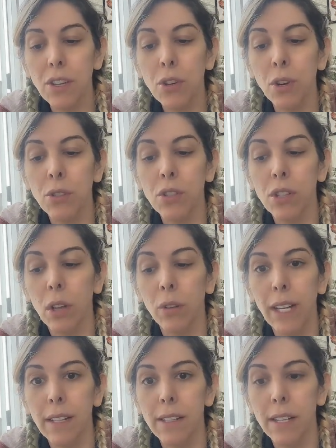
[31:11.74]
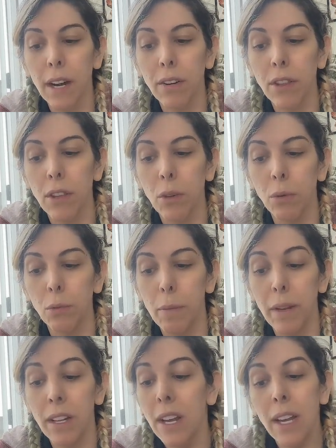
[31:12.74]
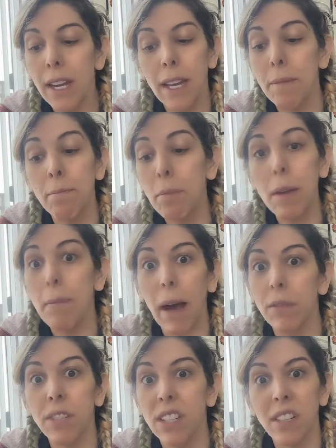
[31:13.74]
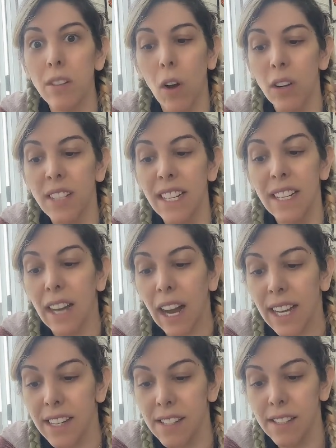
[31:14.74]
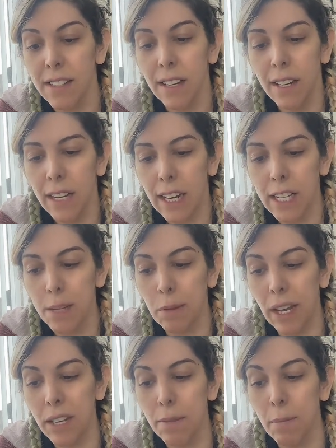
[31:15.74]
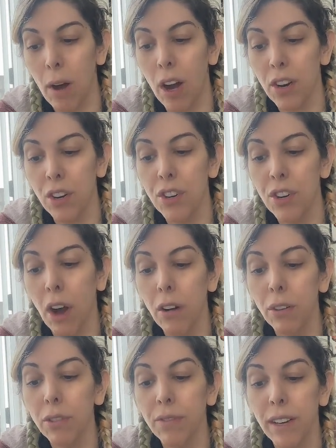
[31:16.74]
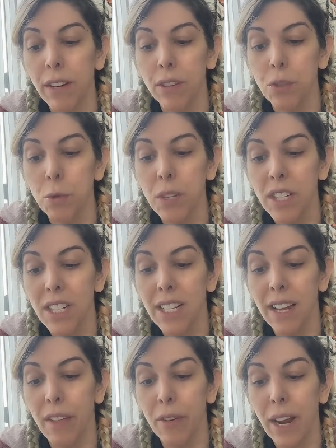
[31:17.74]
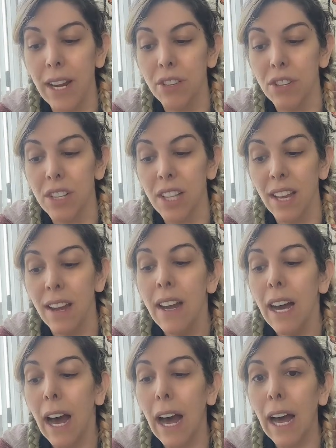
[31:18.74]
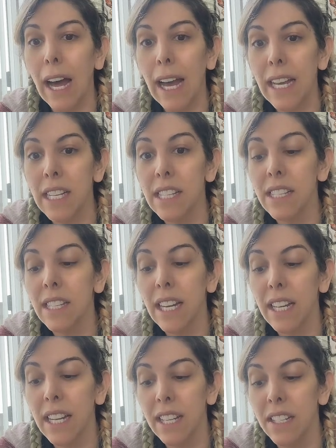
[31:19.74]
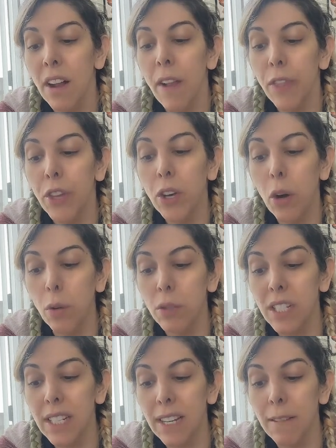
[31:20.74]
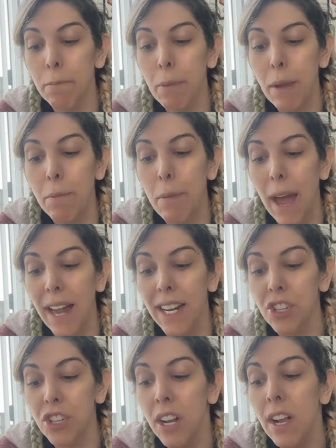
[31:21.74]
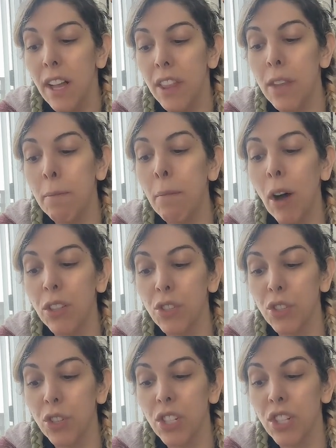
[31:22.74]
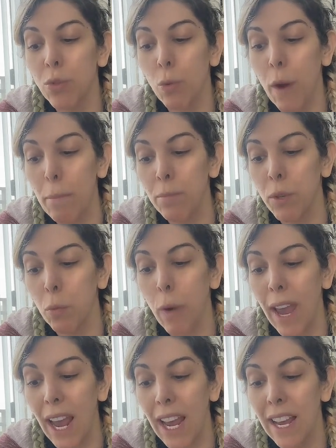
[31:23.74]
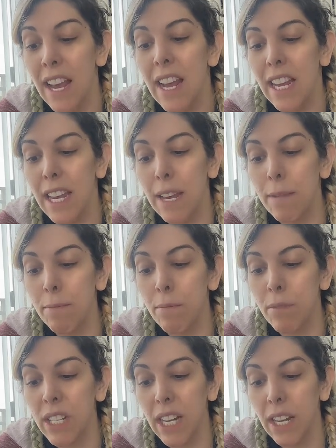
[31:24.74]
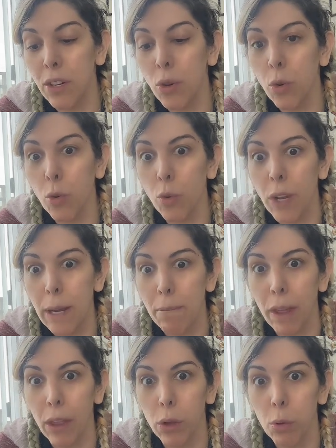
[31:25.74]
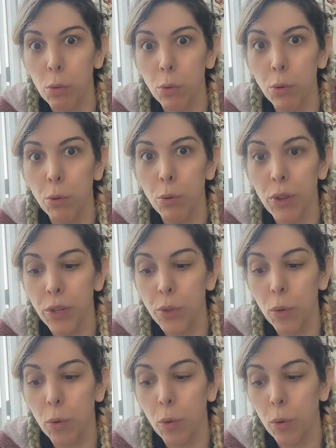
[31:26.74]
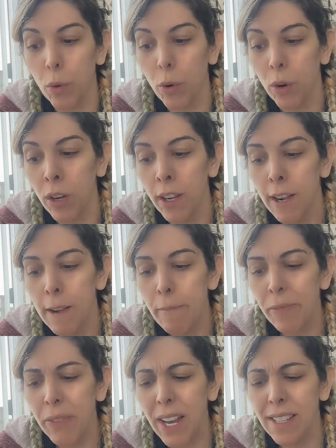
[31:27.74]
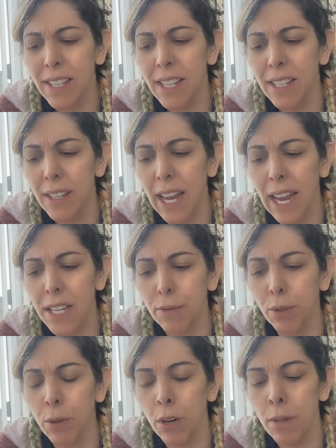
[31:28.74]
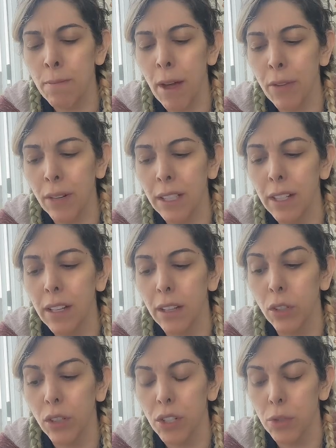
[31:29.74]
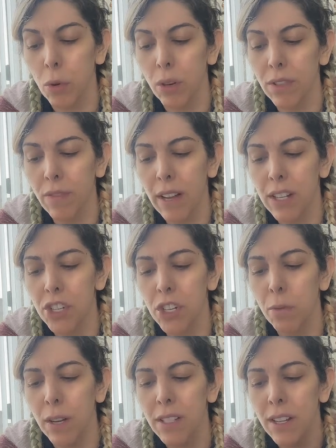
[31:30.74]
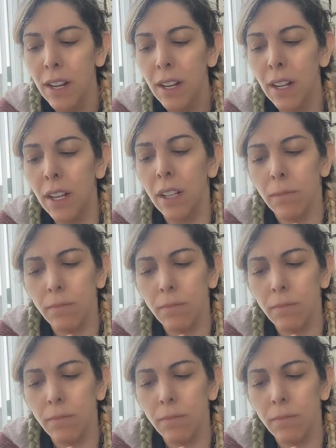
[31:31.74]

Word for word: Essie turned slowly and stared at the old woman. Him be bounden, not in ice explained Maud, her gnarled fingers twisting together anxiously. I seen it. The ghost didn't be banished, and the monster swept away. Him did creep through the door. Essie's gaze flew to her mother, and Lilith looked as horrified as she was.